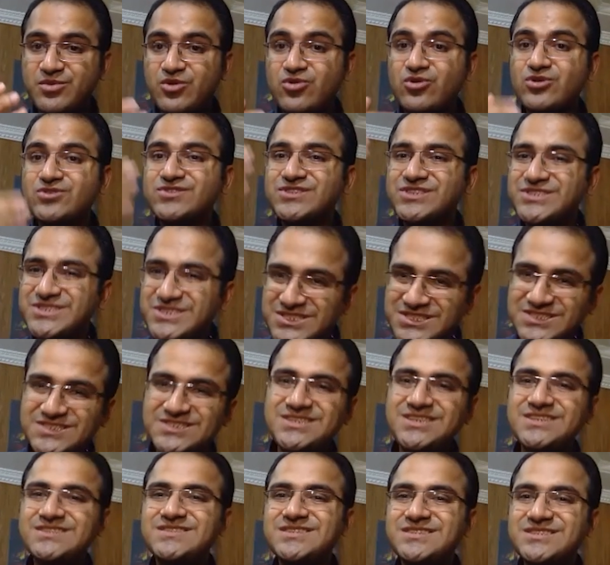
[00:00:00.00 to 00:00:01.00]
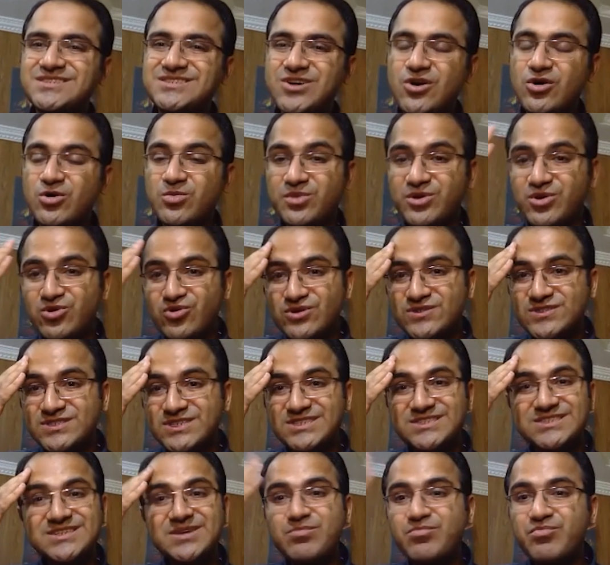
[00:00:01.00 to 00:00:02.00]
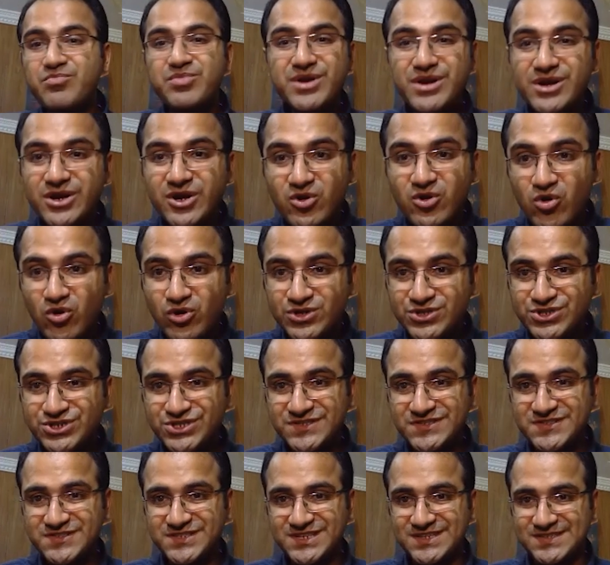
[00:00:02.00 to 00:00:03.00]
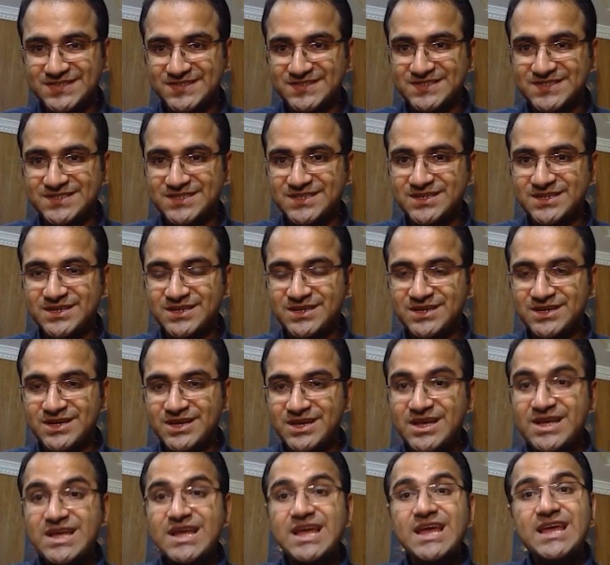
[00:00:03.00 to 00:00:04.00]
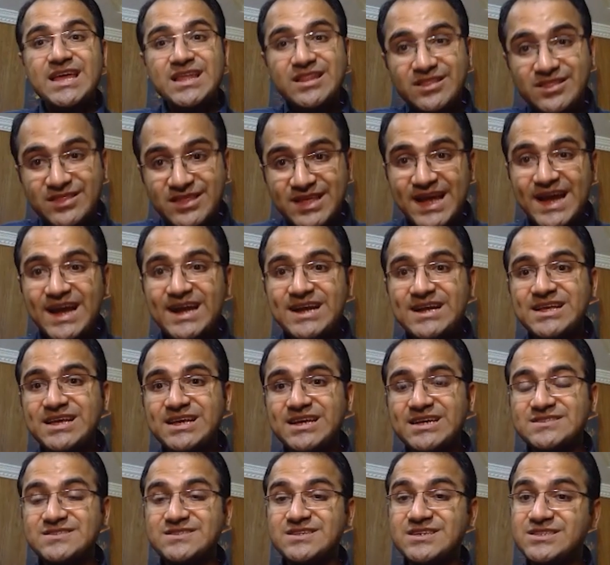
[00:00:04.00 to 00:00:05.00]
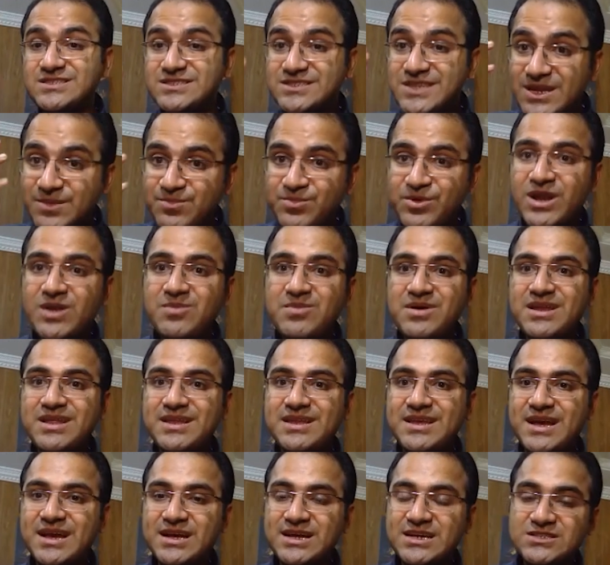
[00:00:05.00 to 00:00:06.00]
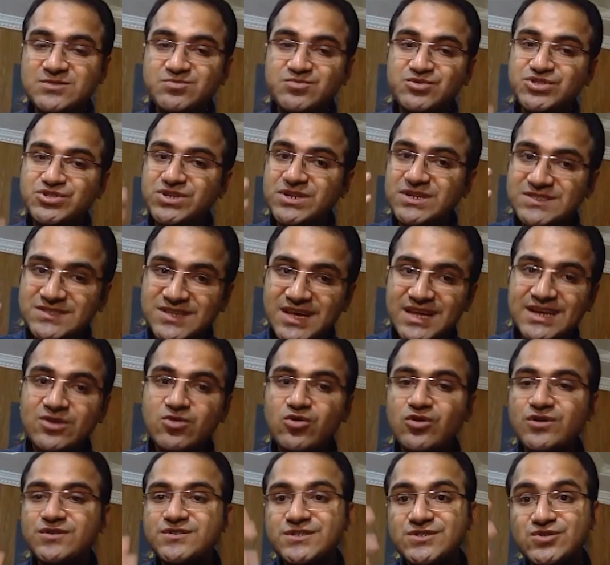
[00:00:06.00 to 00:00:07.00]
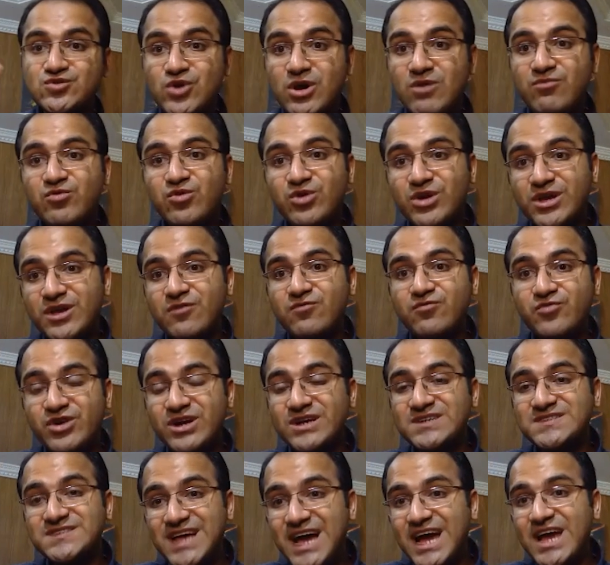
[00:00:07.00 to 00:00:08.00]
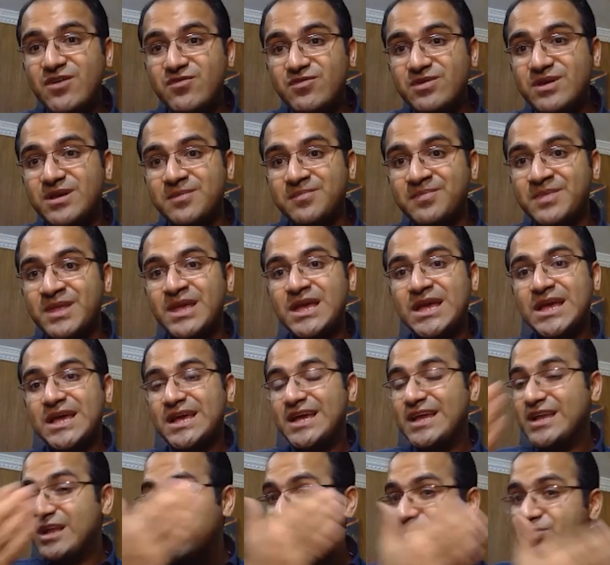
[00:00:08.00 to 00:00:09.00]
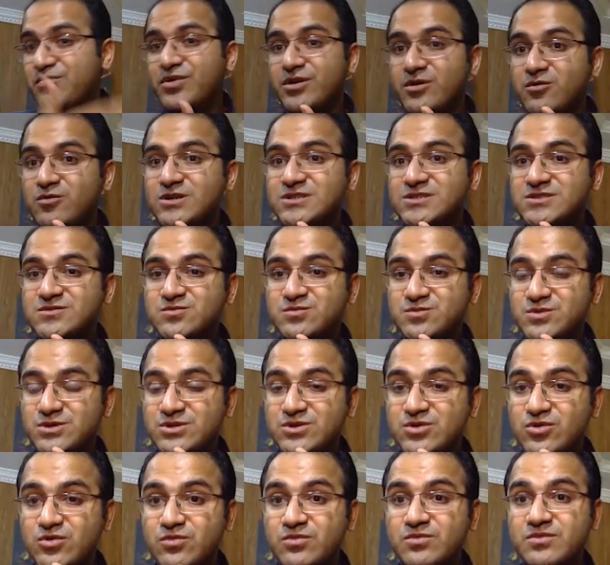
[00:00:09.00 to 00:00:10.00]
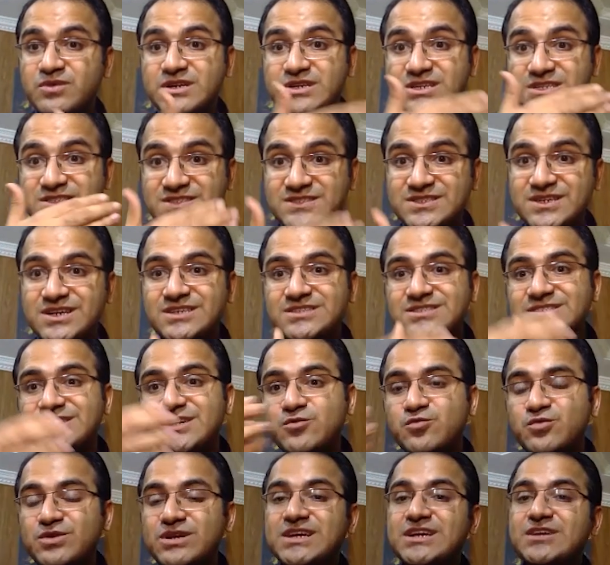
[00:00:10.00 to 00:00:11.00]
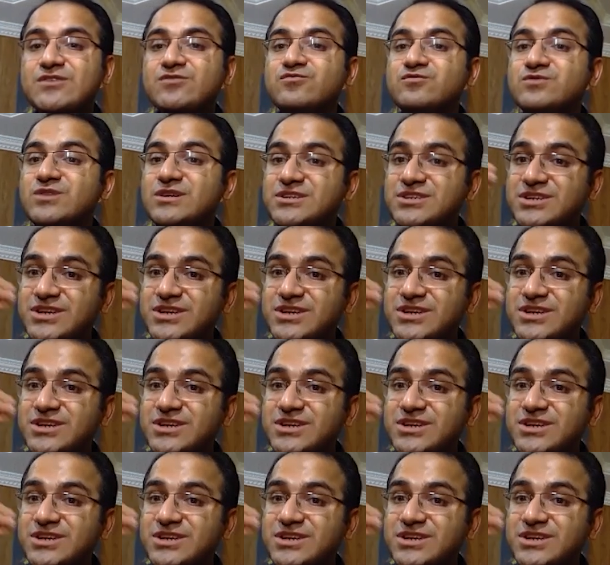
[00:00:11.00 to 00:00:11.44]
because the GCS is down, because there is impaired consciousness. In that case, in cerebral malaria case, patient is unconscious, you have to give drugs IV. In our previous video, we discussed that we give the